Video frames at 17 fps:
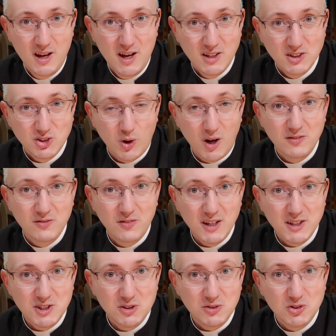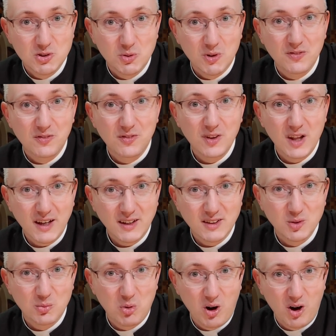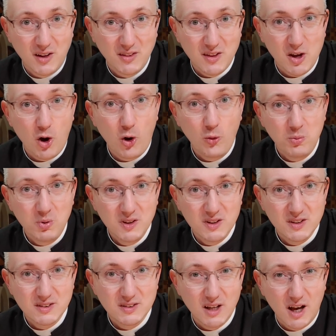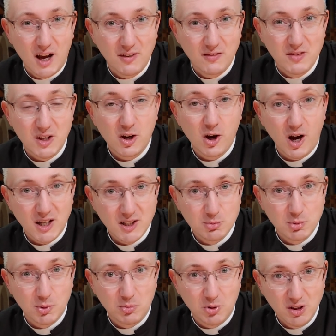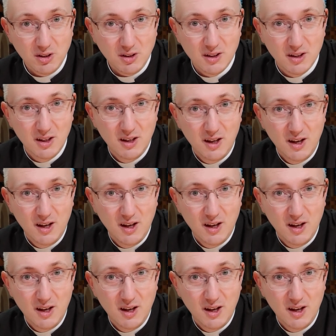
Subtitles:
So I invite you to reflect upon the openness of the gospel book